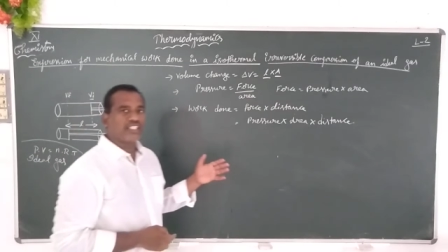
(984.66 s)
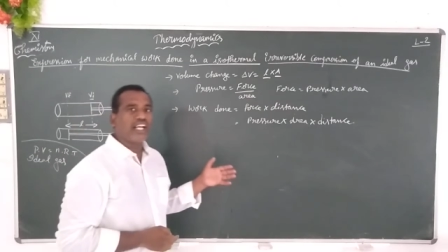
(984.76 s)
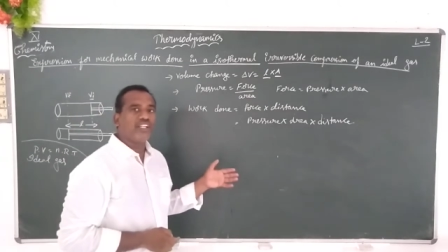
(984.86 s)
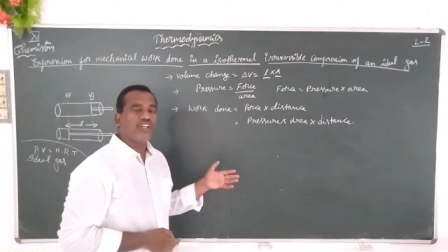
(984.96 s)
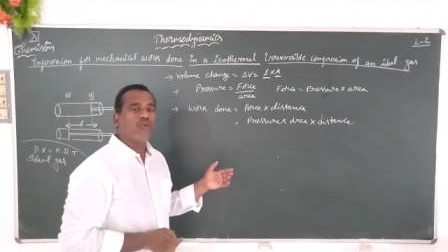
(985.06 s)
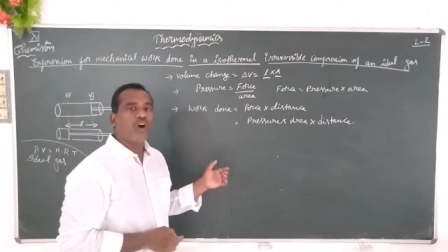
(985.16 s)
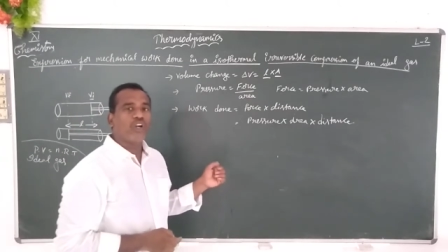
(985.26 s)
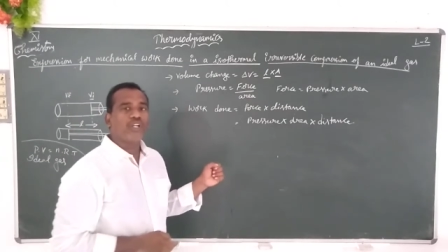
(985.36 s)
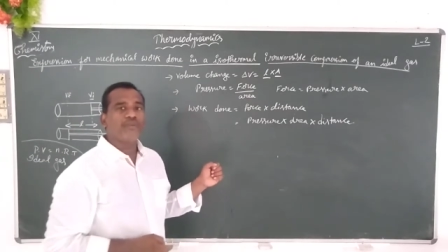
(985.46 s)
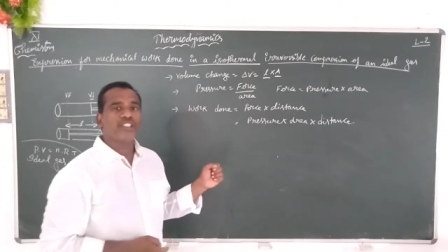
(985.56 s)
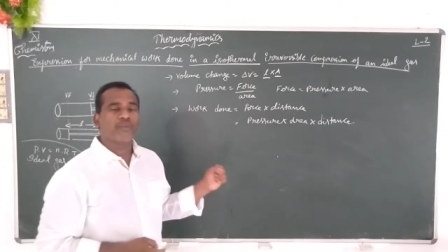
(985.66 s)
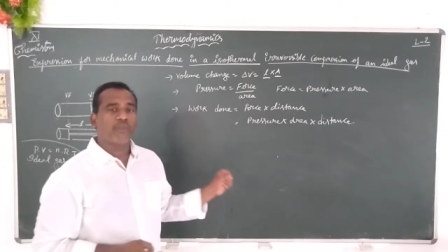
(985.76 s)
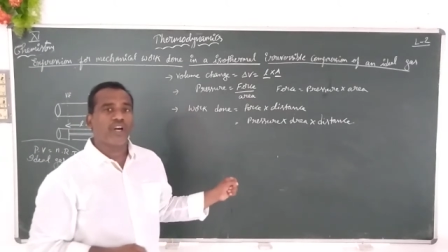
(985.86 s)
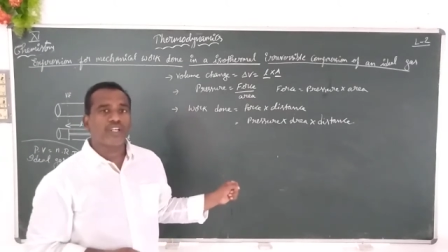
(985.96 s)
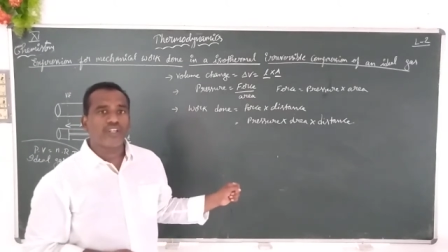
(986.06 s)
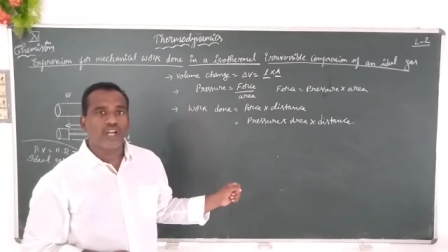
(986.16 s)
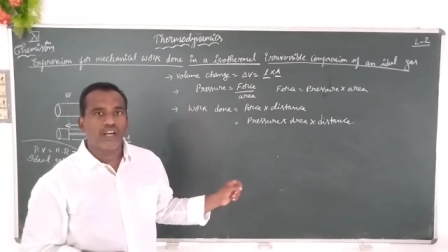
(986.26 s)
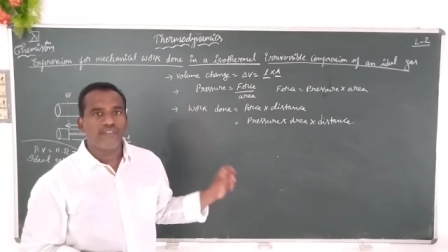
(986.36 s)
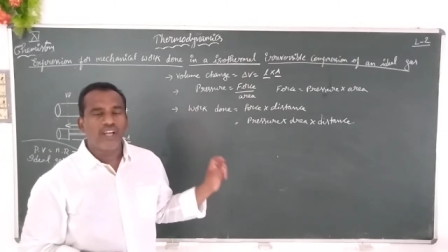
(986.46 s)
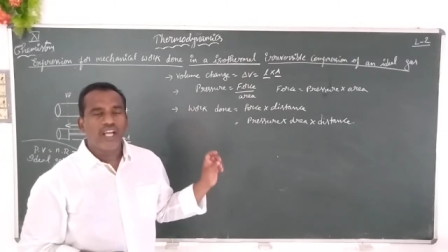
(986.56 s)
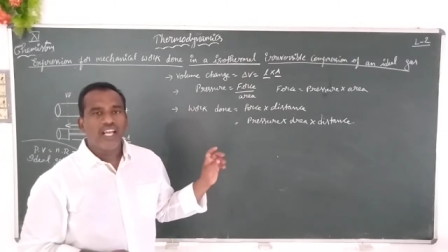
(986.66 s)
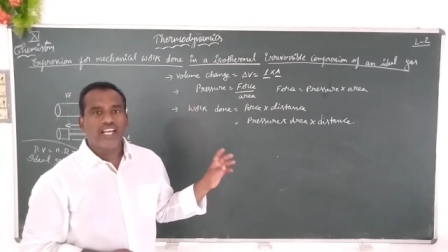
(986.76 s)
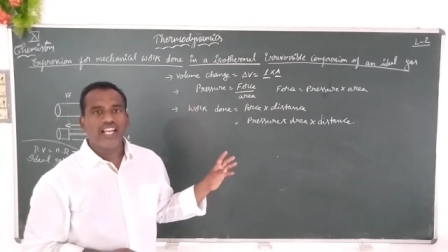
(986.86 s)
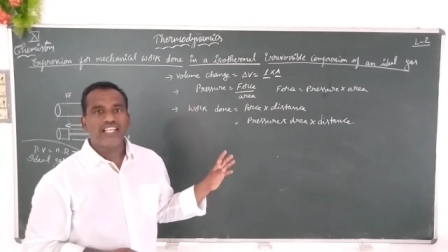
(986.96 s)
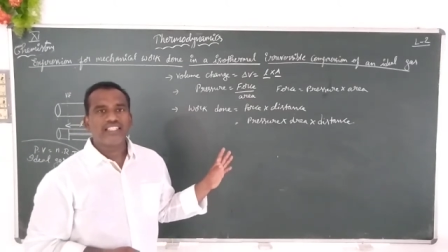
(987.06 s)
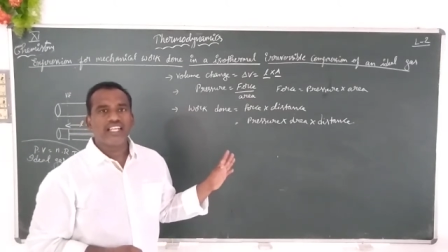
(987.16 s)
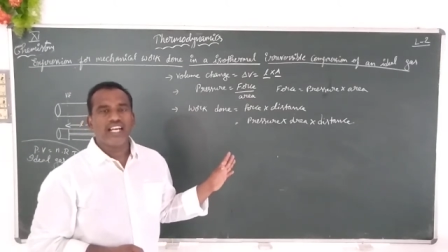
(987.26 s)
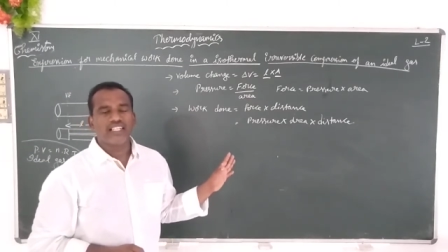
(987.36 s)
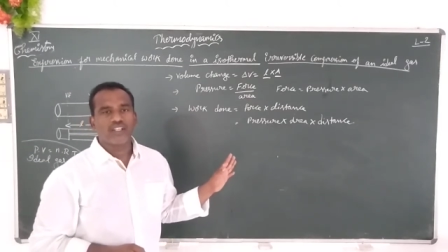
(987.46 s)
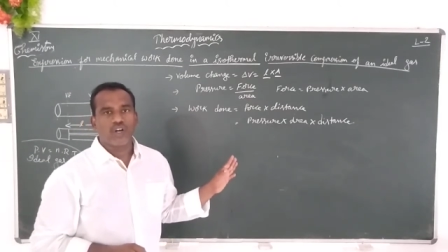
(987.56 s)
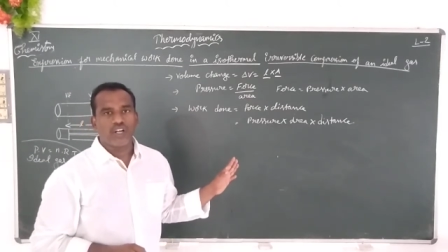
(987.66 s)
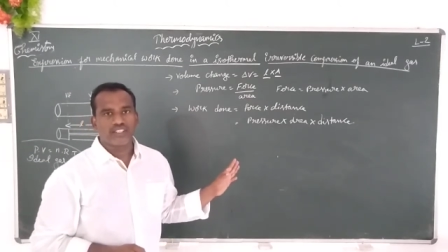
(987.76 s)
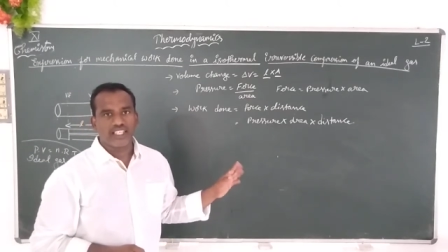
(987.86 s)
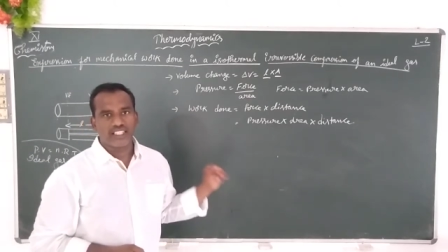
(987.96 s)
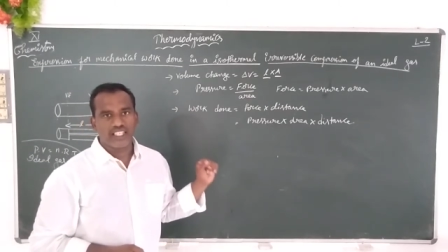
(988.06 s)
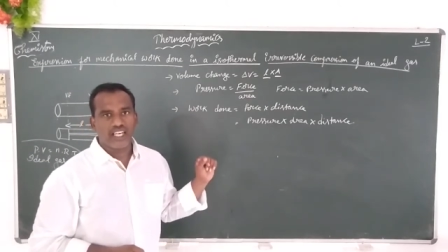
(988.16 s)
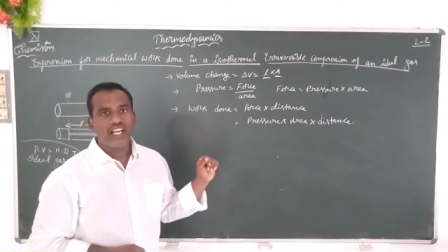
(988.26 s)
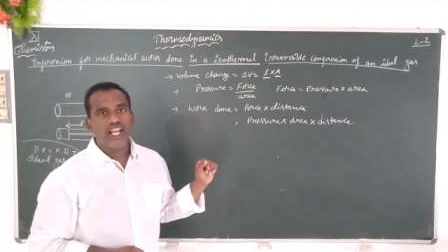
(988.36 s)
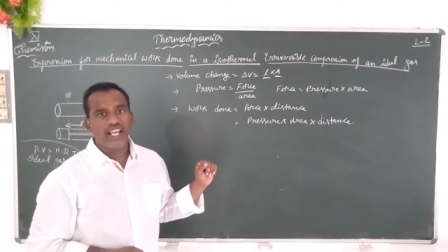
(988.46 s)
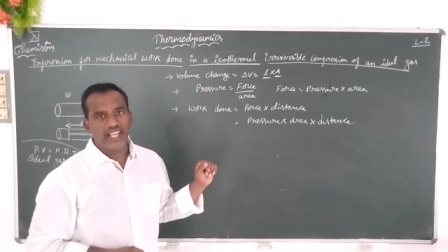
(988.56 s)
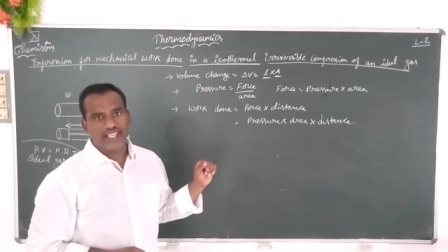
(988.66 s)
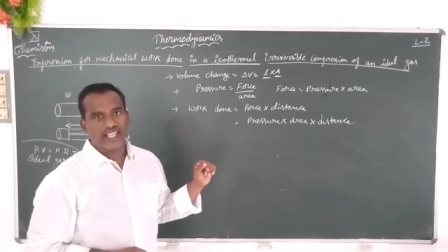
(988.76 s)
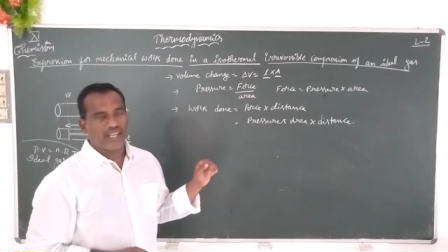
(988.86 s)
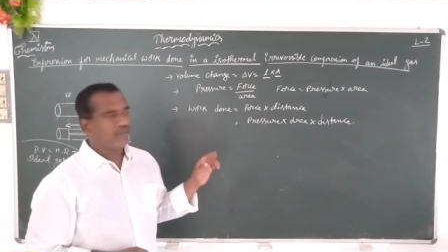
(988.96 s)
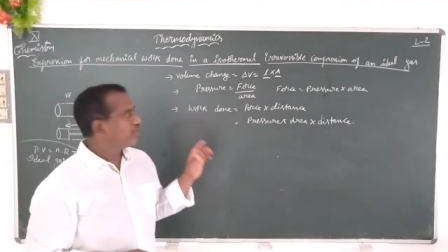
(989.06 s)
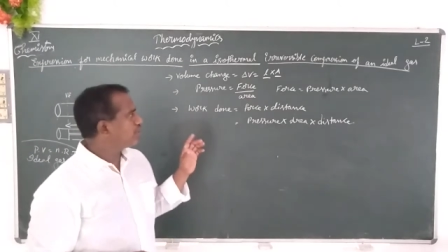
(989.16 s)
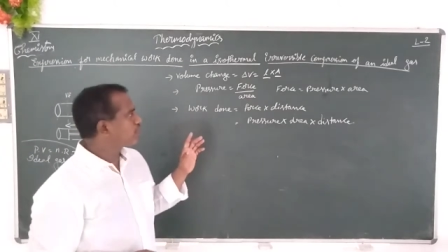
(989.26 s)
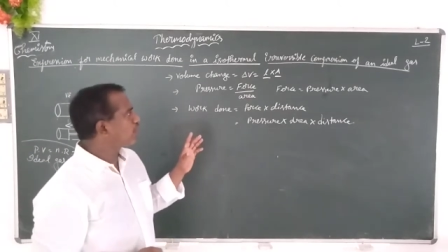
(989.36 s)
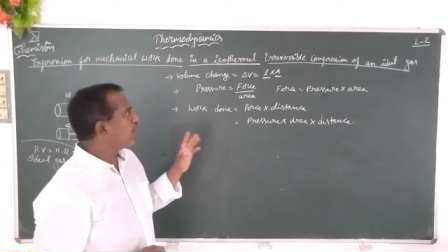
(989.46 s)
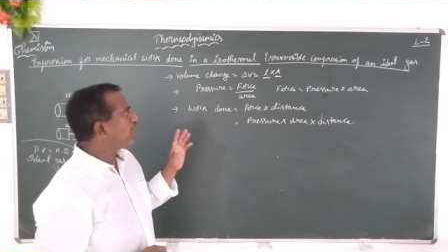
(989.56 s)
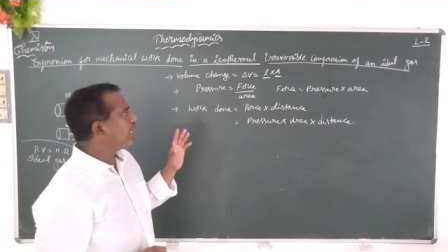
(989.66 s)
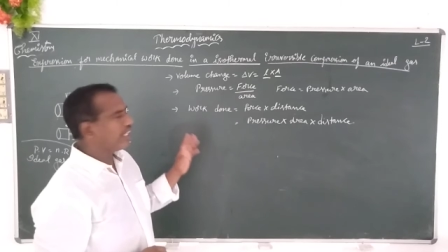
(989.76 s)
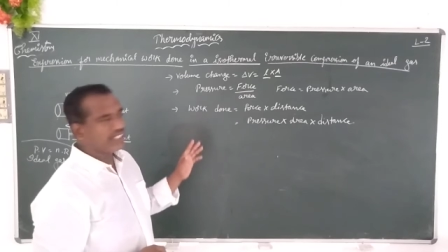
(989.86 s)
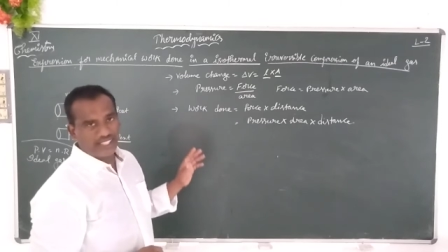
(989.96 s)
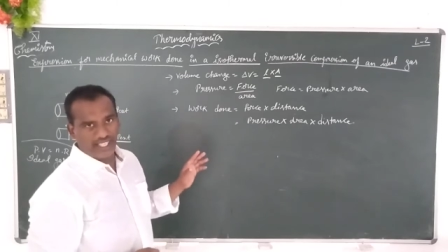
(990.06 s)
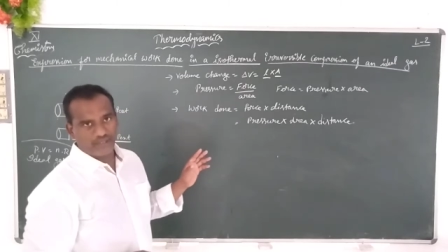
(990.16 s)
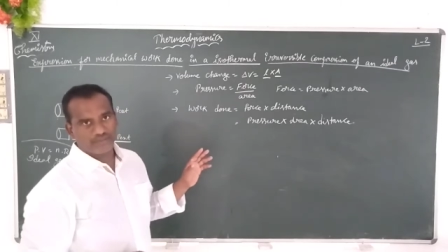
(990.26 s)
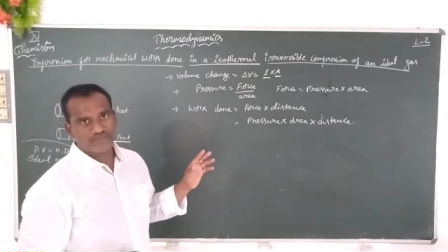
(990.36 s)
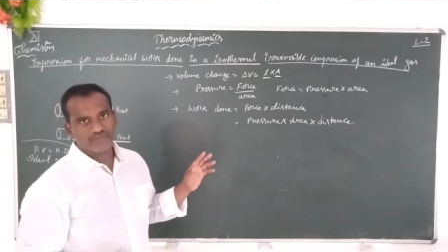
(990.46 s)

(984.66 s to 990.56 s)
The change in volume is the product of length and the cross-sectional area. That's called A.